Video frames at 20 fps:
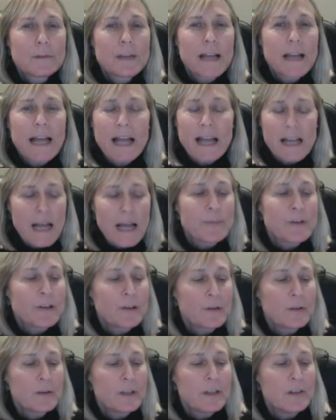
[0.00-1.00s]

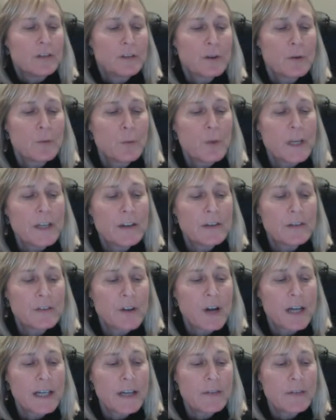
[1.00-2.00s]
Absolutely. So we
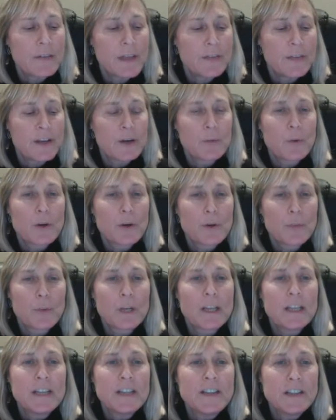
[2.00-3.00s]
decided that there were
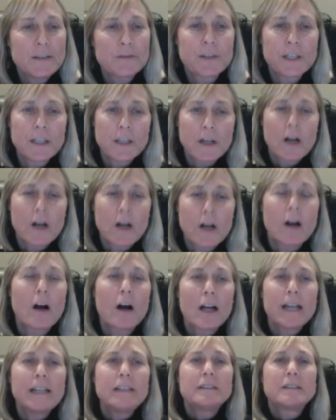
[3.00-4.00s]
really different
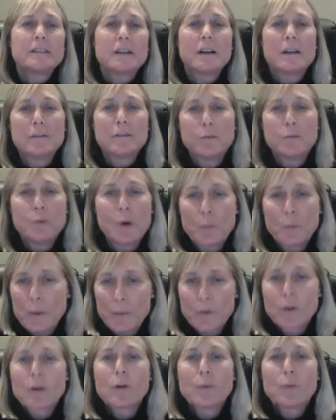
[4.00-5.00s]
kinds of what we
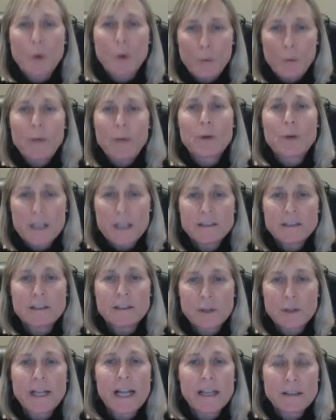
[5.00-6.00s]
were
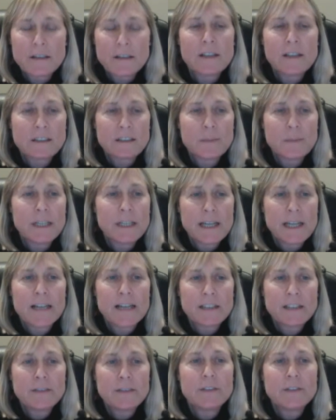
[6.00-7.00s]
considering anti-Semitic
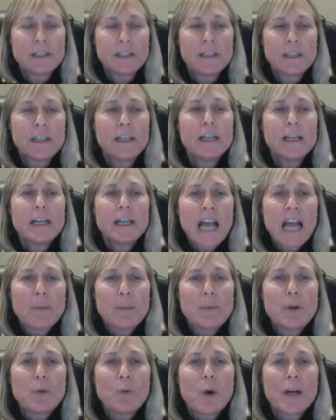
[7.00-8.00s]
activity, and
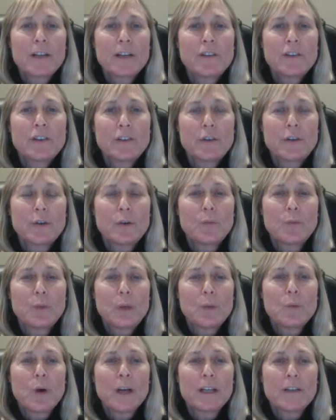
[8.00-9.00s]
we wanted
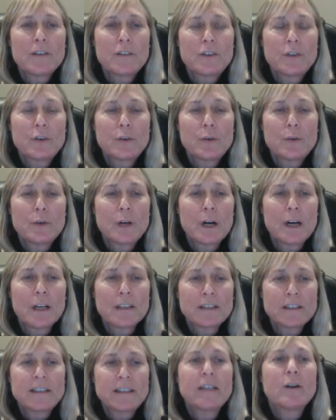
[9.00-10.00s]
to
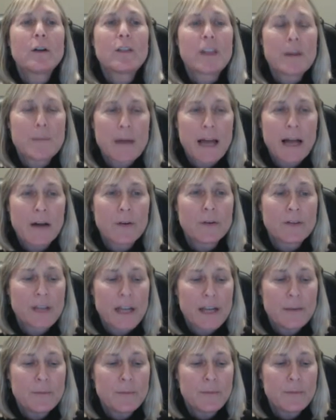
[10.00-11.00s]
single them out and